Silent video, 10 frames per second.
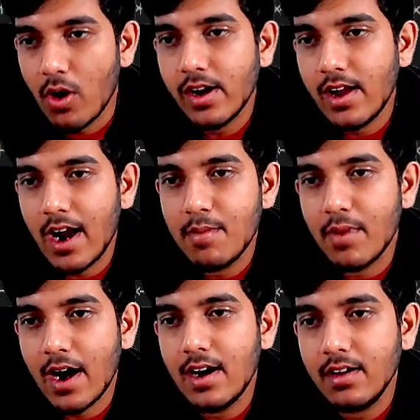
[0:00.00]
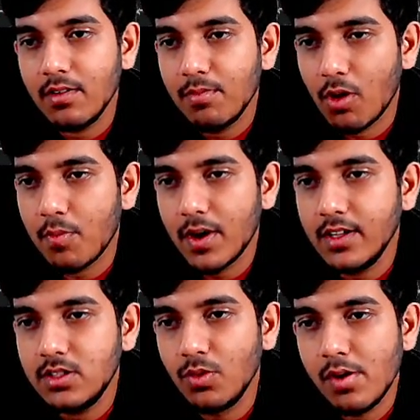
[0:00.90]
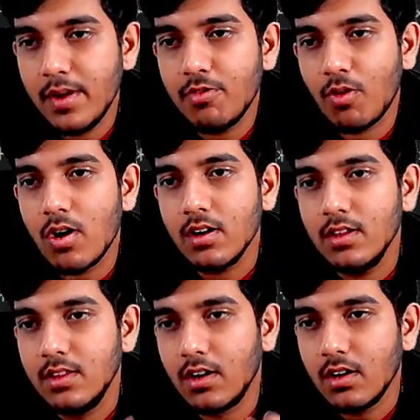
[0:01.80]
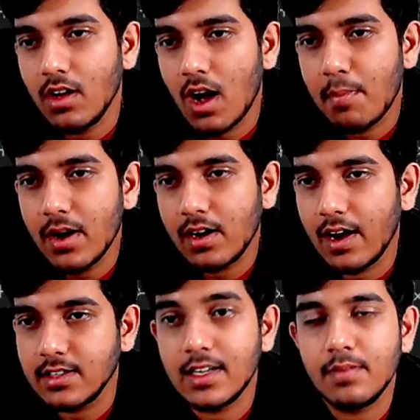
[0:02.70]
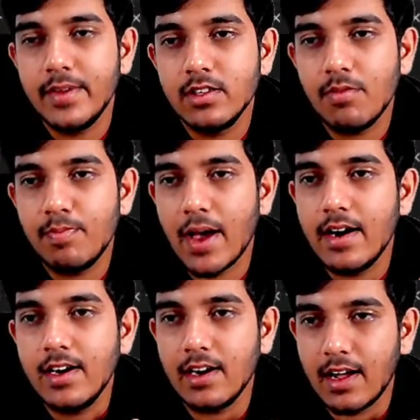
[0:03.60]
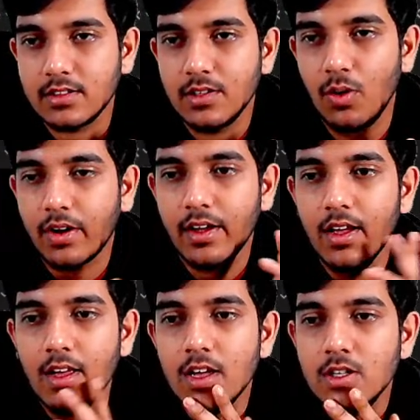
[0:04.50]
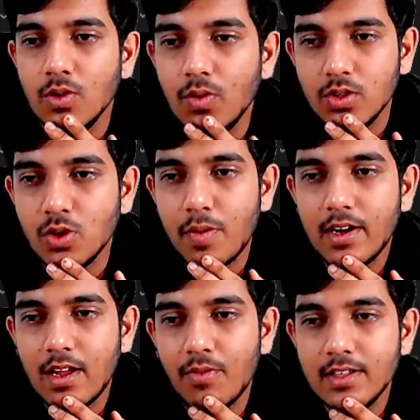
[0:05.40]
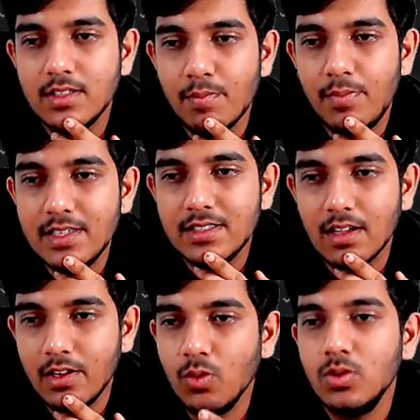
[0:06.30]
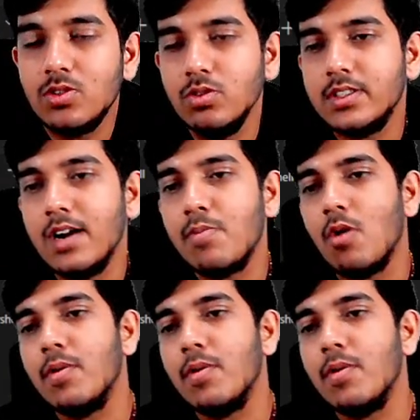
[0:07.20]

model and brand properties would be for the upper class, that means the parent class. Okay, so a super keyword is simply used to set